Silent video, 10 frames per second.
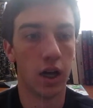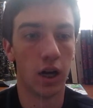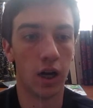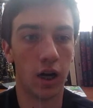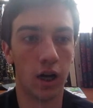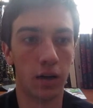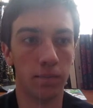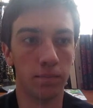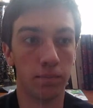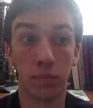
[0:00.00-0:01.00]

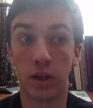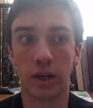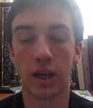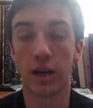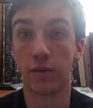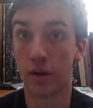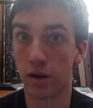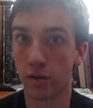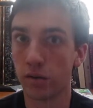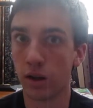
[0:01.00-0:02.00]
But again, I
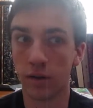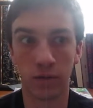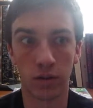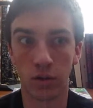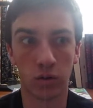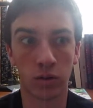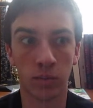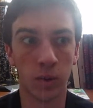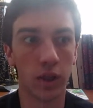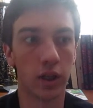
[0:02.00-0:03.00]
found the whole
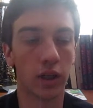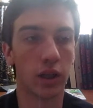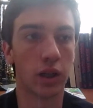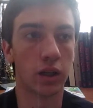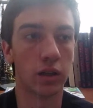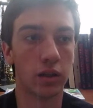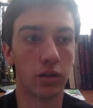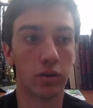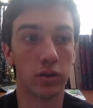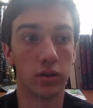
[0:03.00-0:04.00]
community, and it
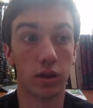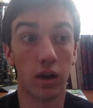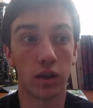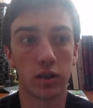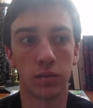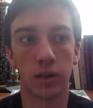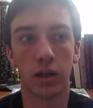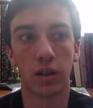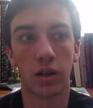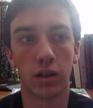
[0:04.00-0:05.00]
was awesome. And
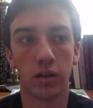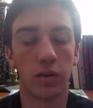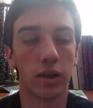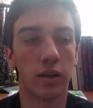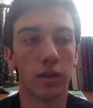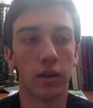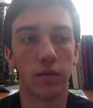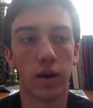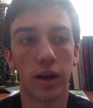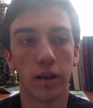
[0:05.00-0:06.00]
I thought, you know what,
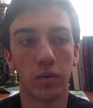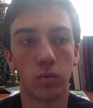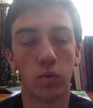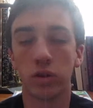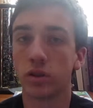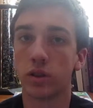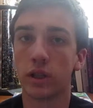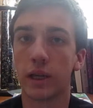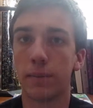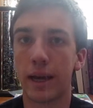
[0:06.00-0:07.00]
if I was going to
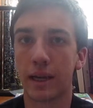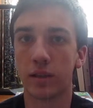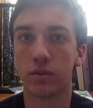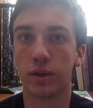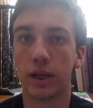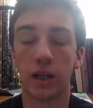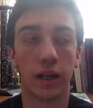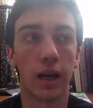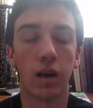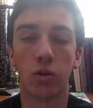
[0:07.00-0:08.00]
get back into reading,
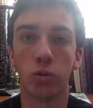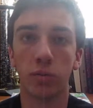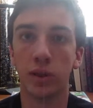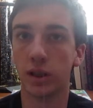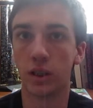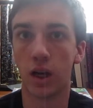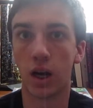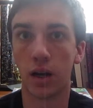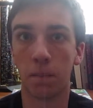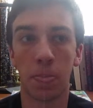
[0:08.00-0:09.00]
now would be the
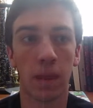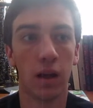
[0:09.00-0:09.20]
time.